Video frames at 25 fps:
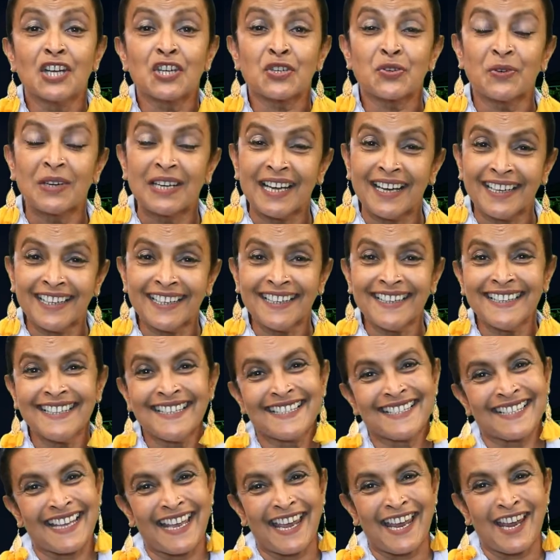Sri Lanka
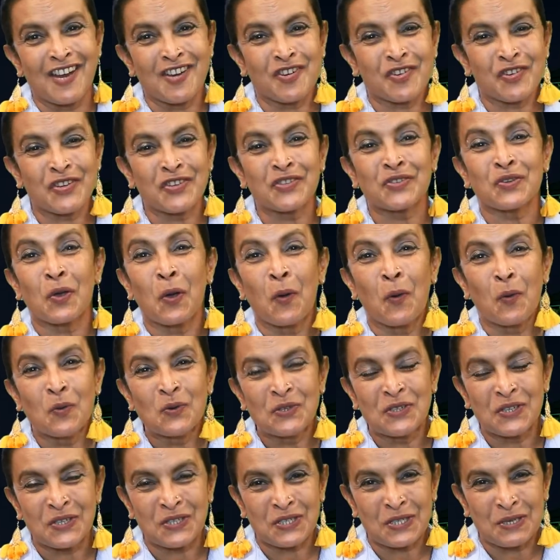is Asia's
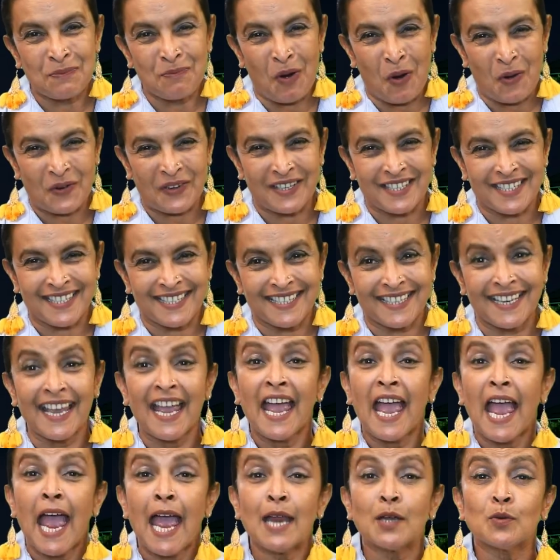oldest
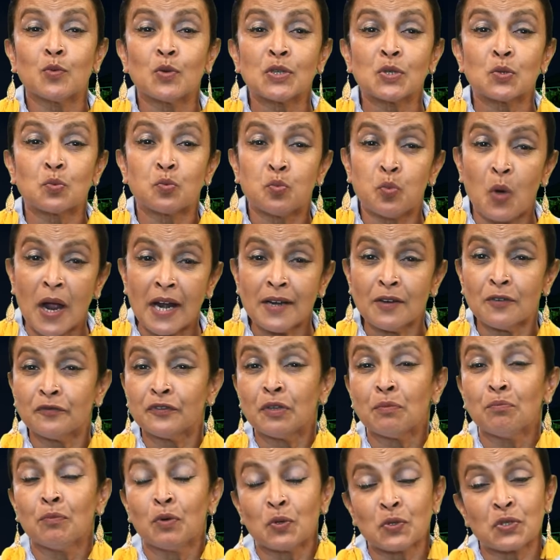democracy and was one
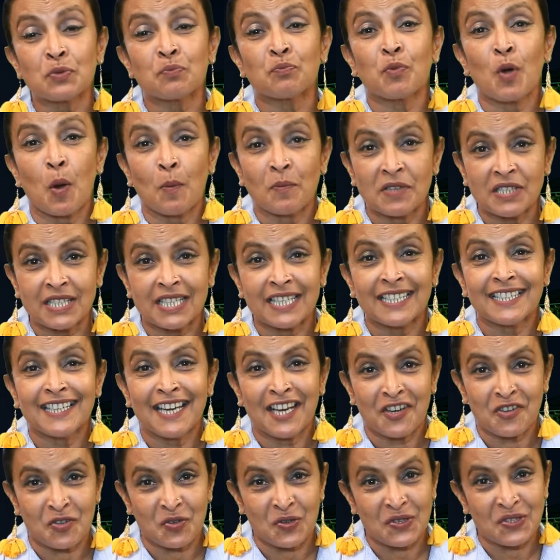of the most promising
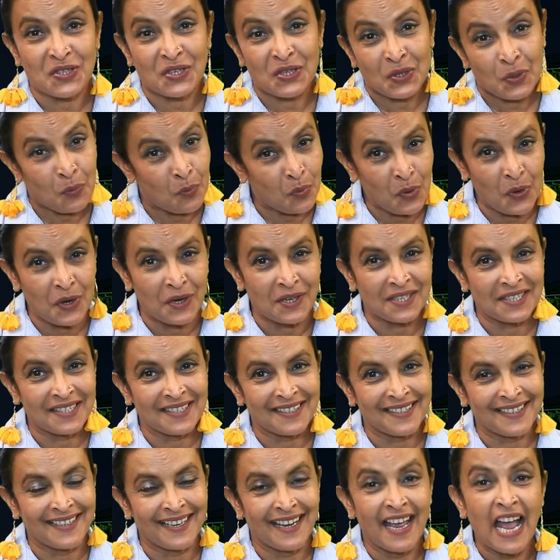nations in the world.
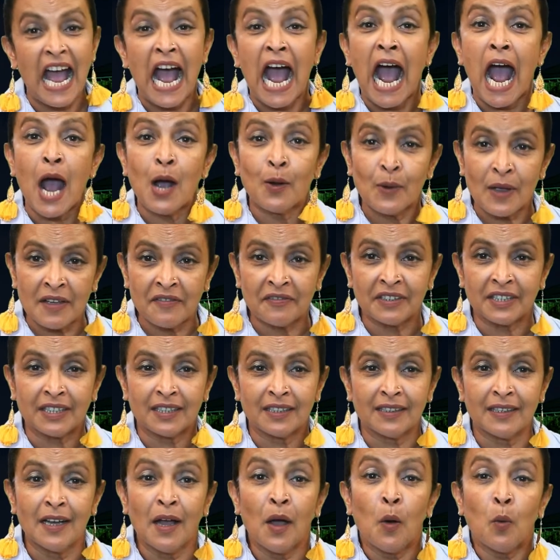
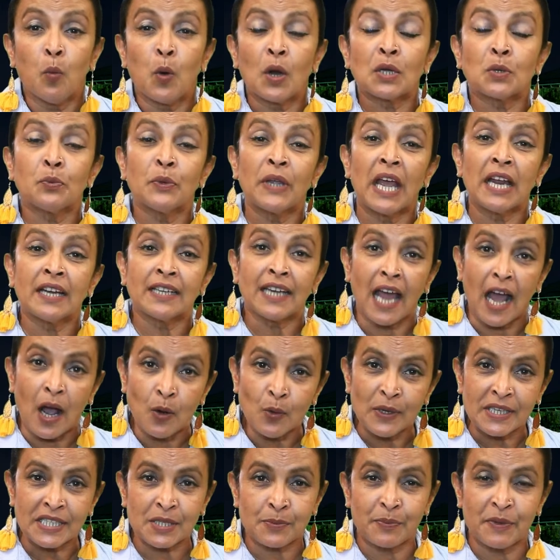However, what we are
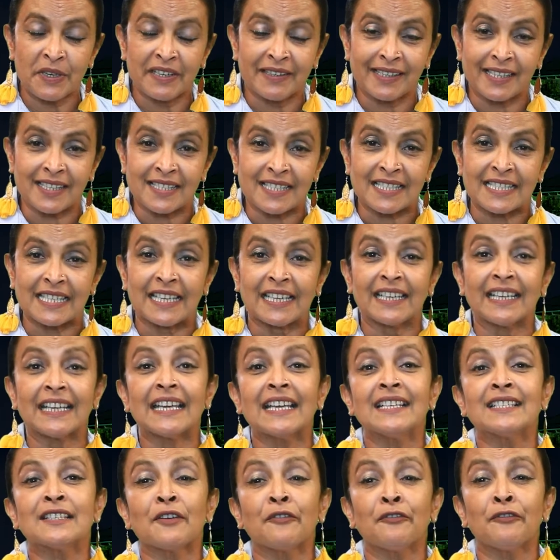now experiencing
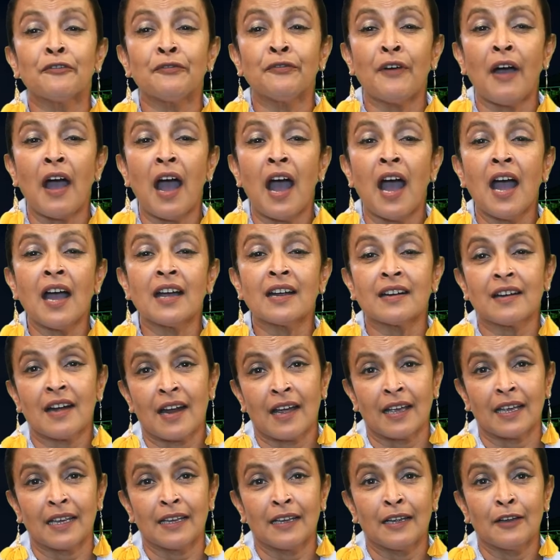is a far
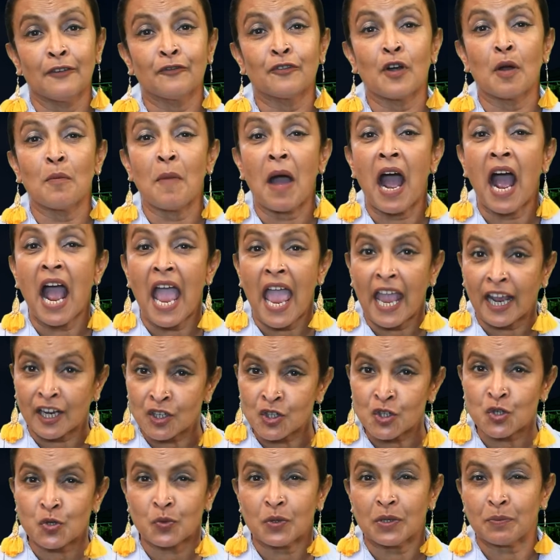cry from our
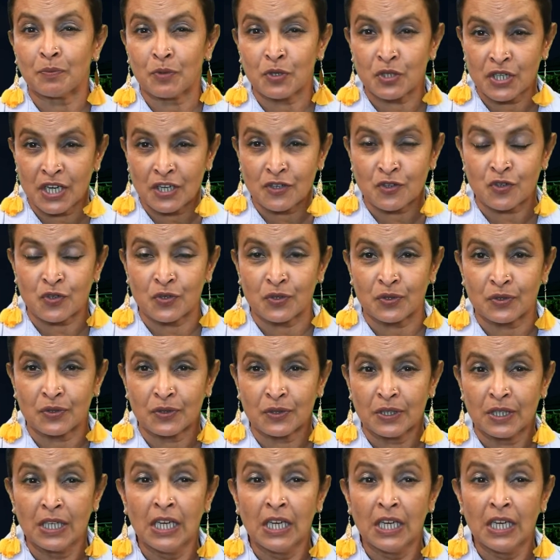actual potential.